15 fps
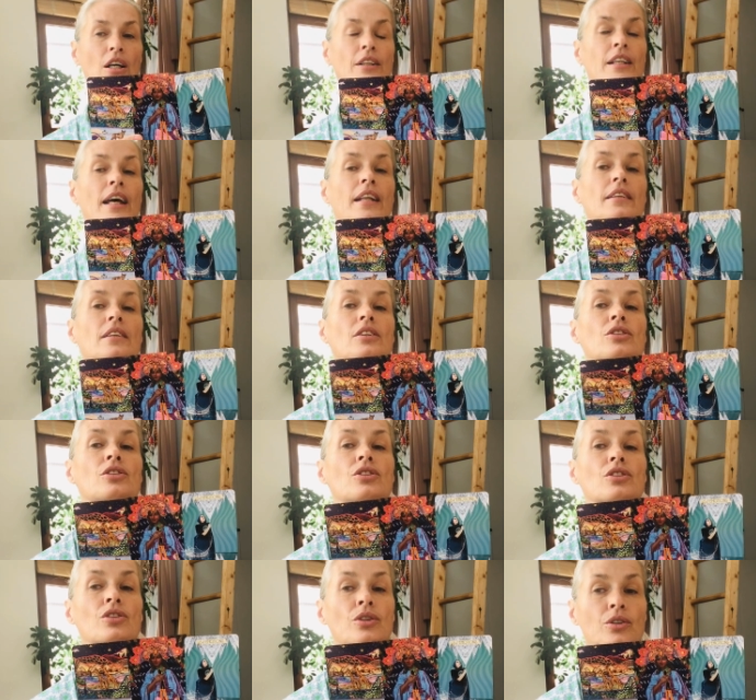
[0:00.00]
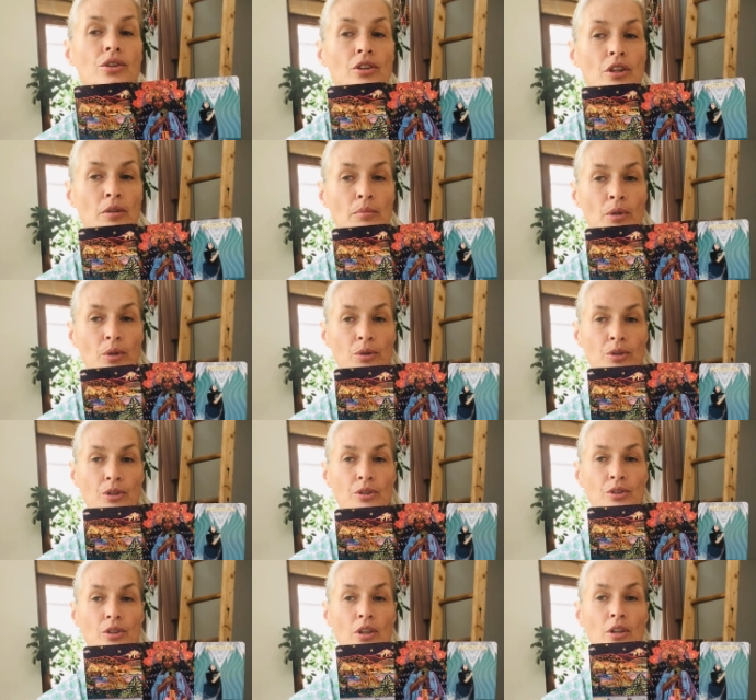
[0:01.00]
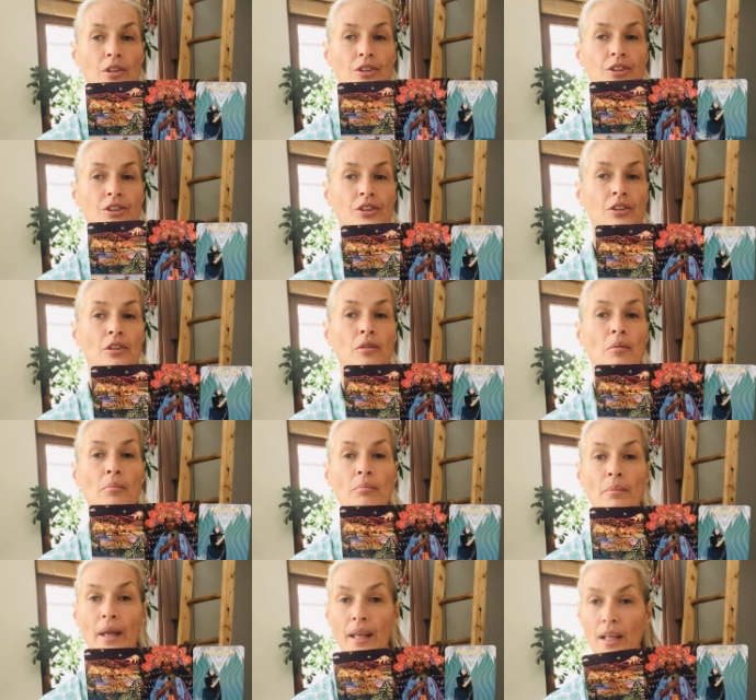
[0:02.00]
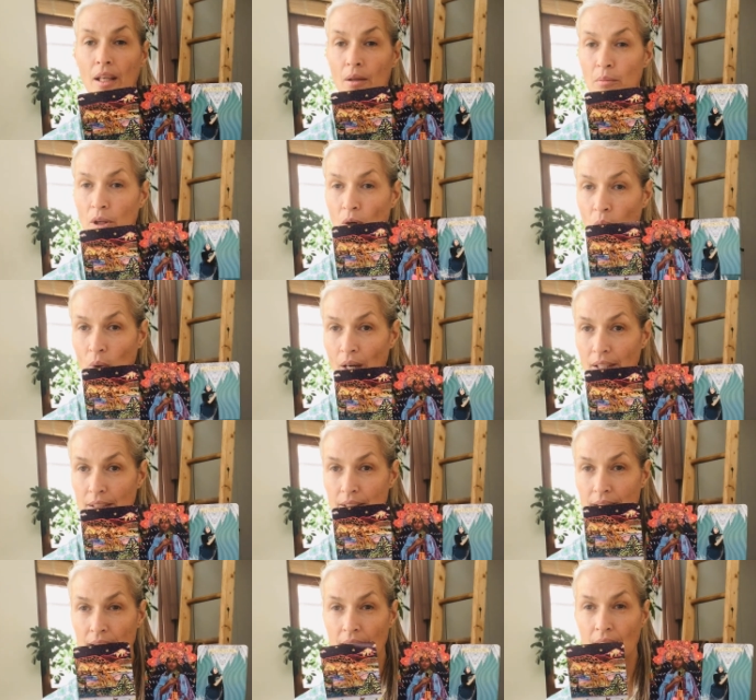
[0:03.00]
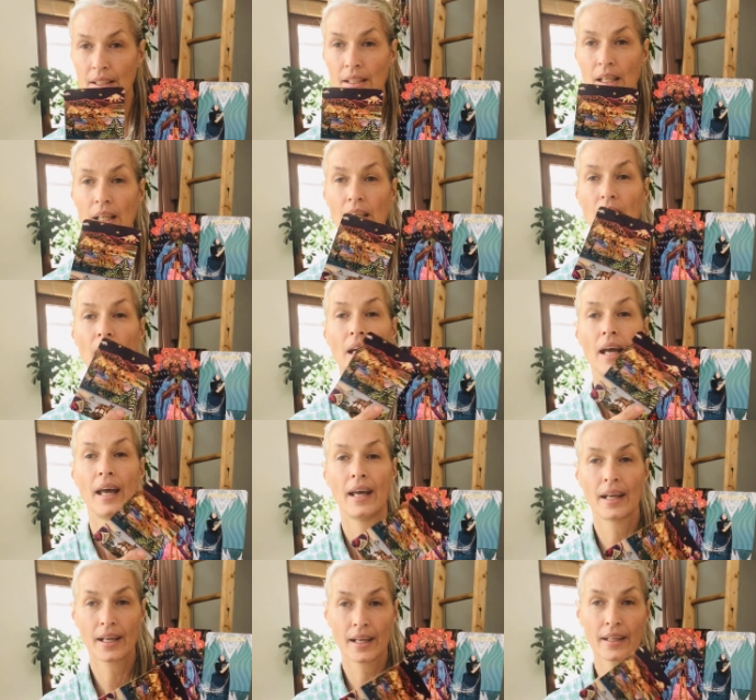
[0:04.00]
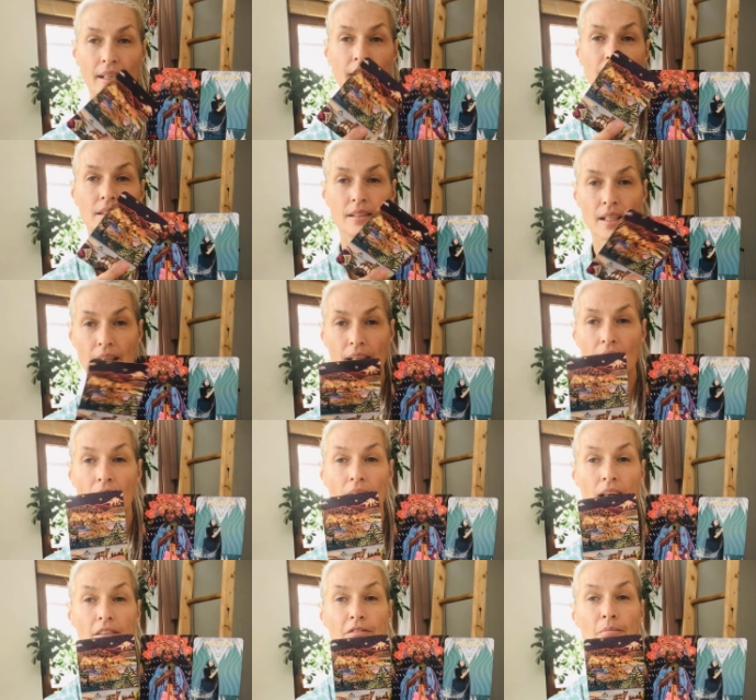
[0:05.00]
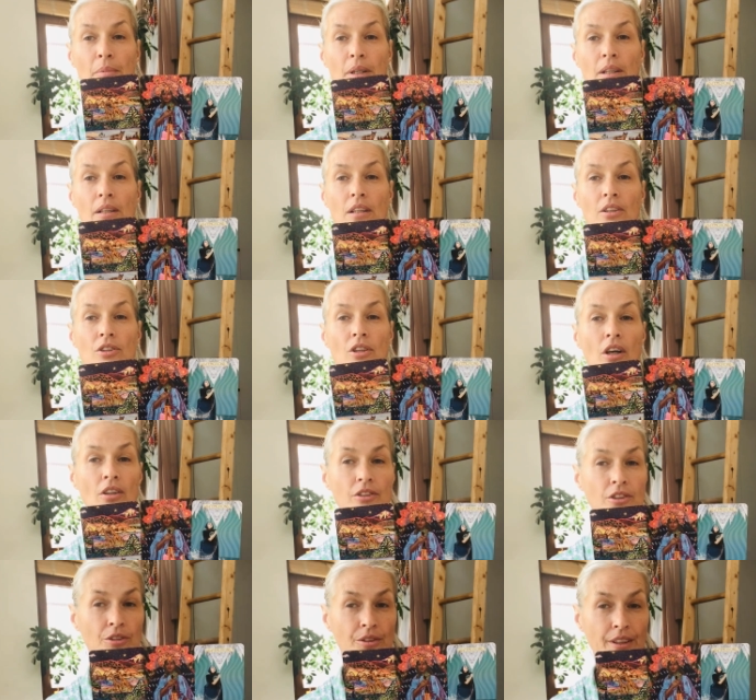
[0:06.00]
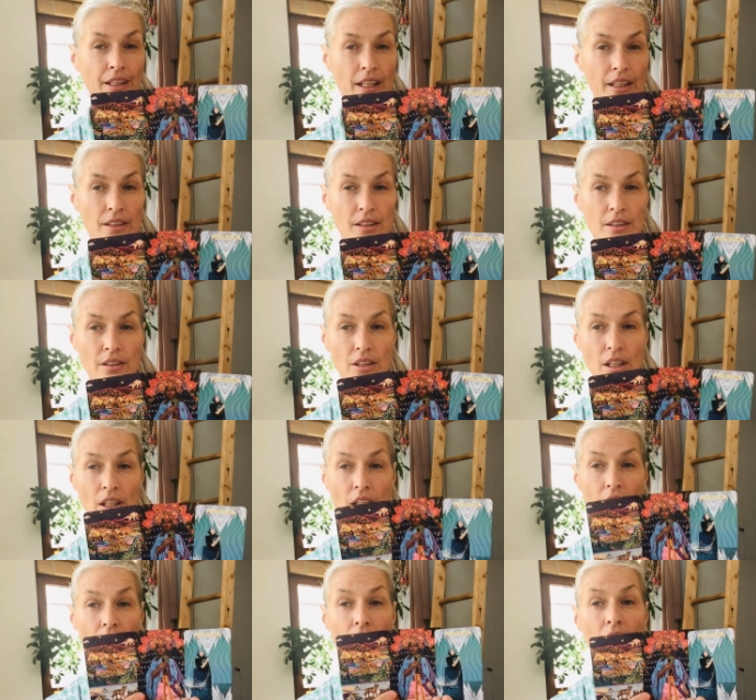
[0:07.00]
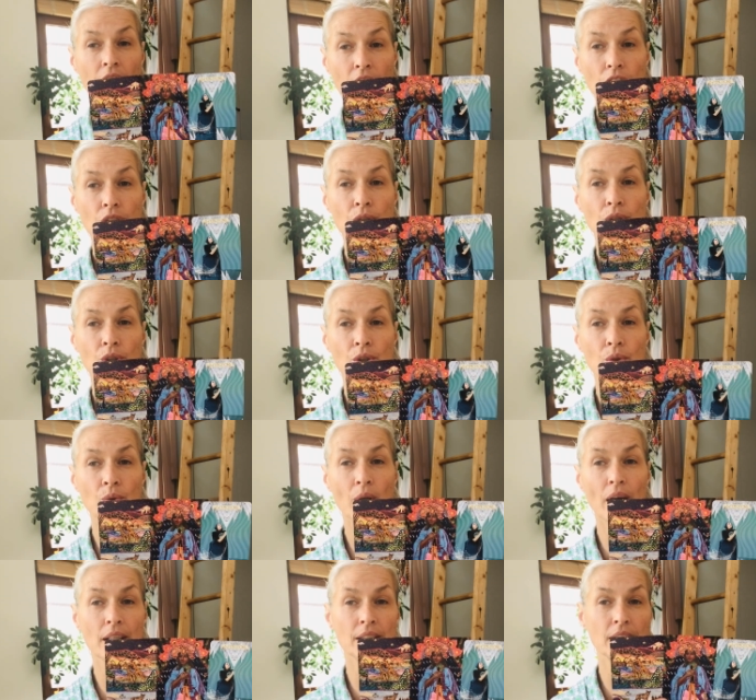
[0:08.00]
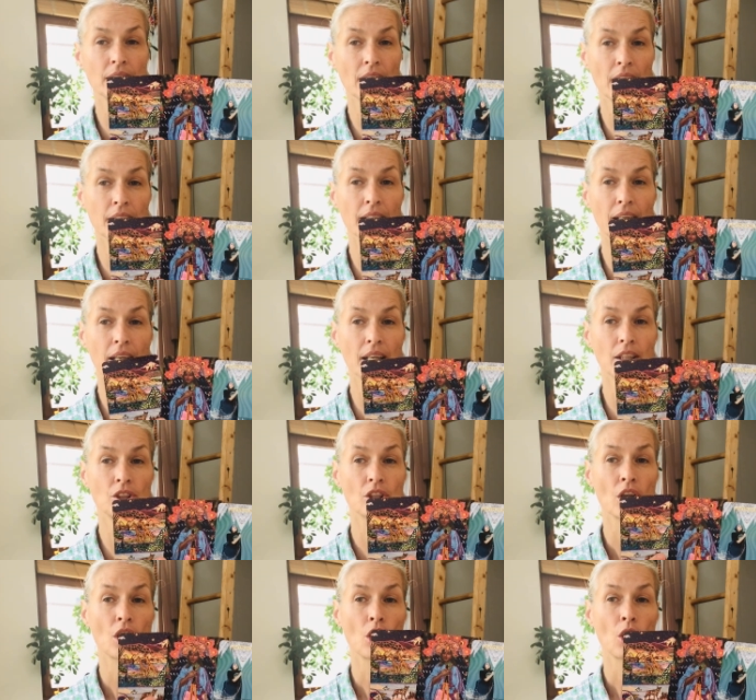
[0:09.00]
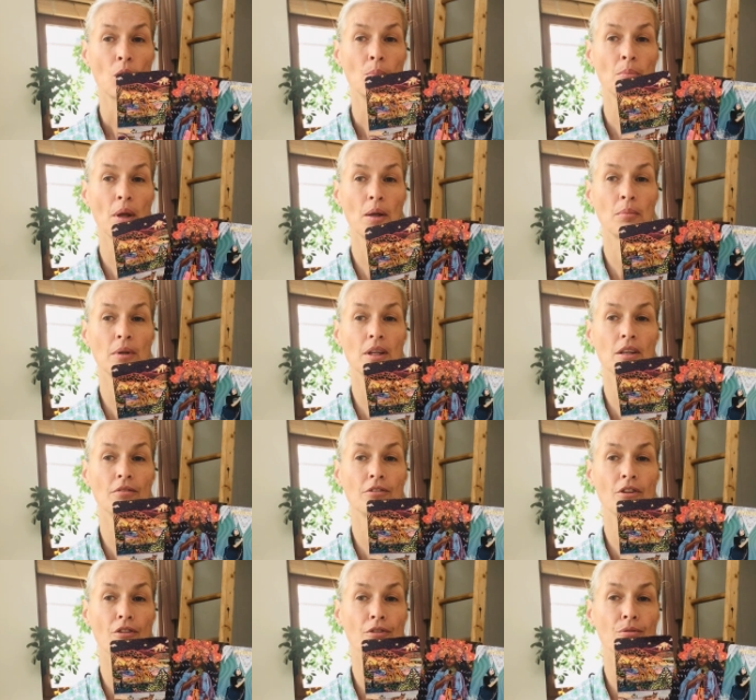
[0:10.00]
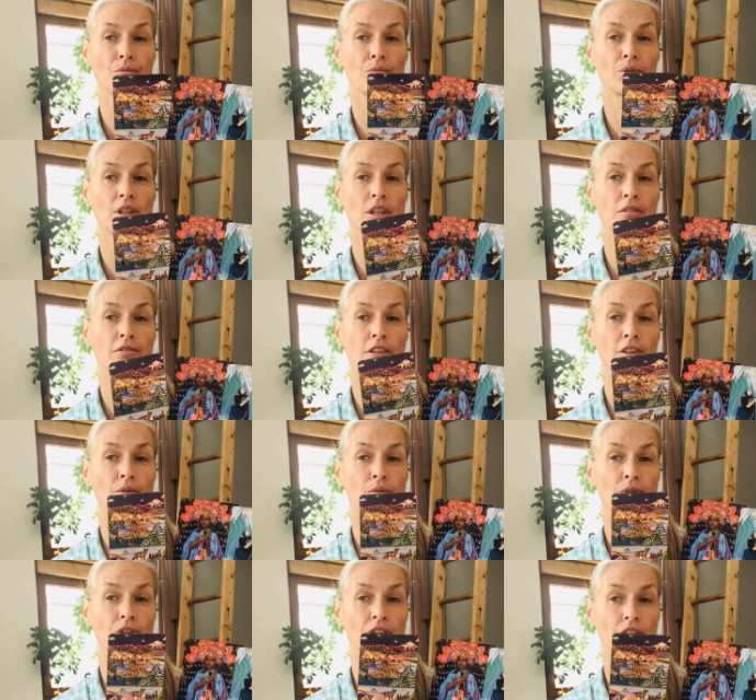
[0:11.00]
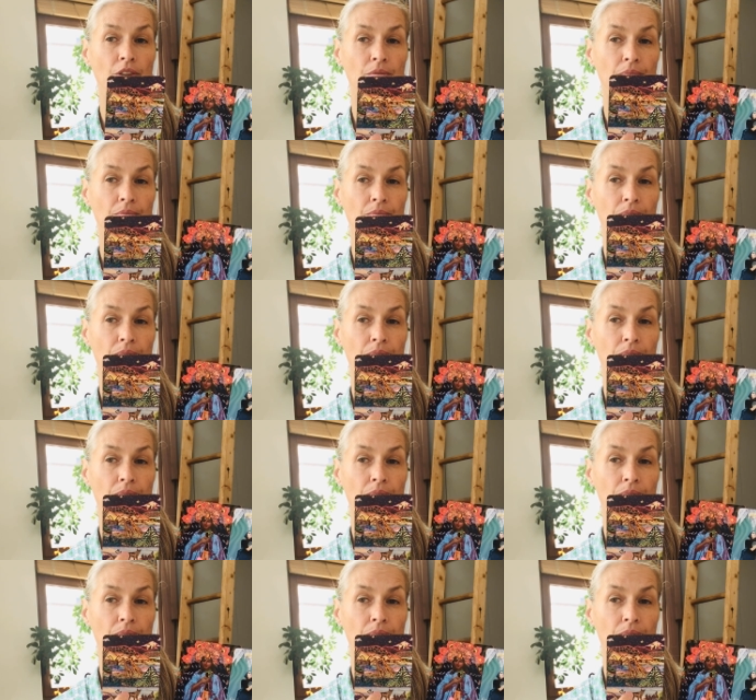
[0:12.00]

that certain emotions are still making me quite sad. And I guess they have been indoctrinated into you as a young age, maybe even through the evolution.